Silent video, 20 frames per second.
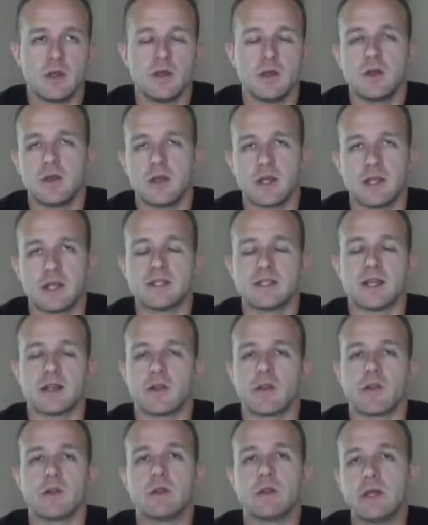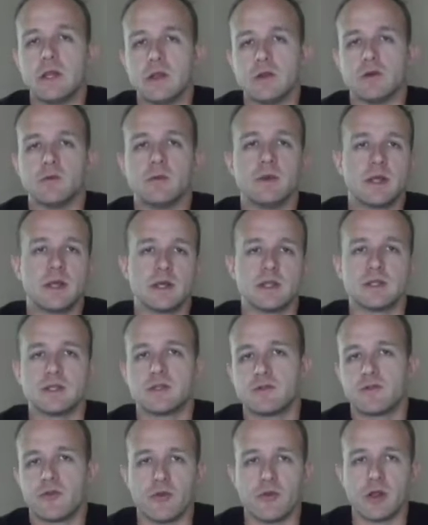it's technically legal because
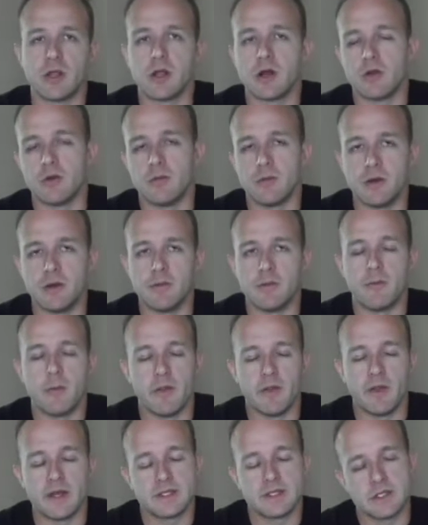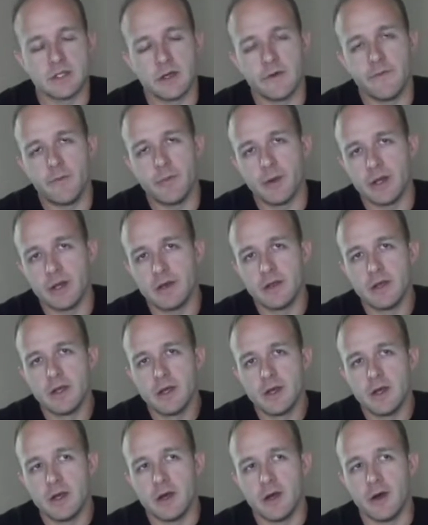3-color minimum, all that stuff, but
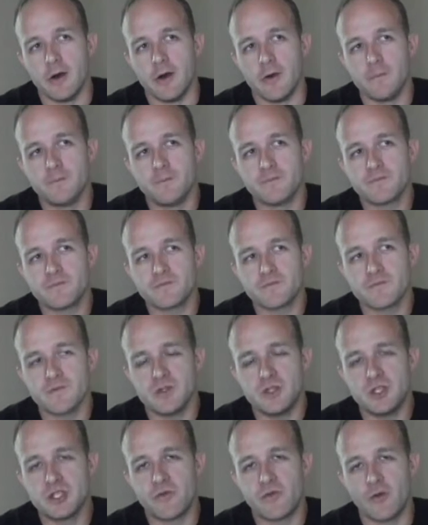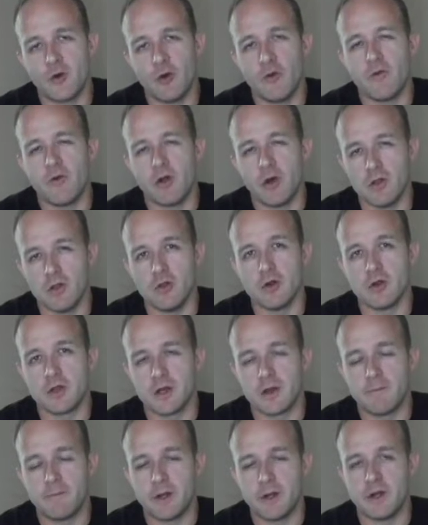just for overall look and
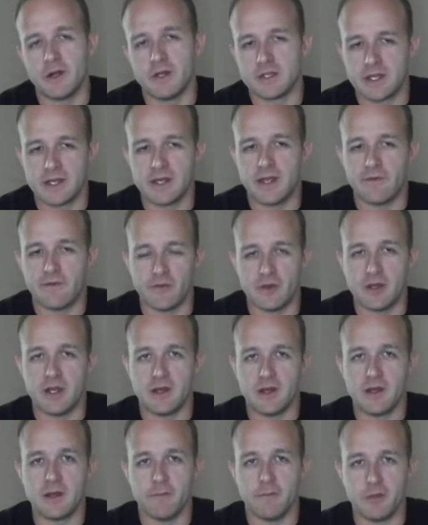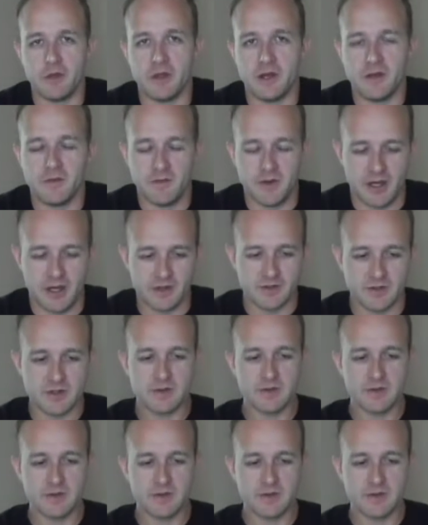appearance, I definitely need completed models.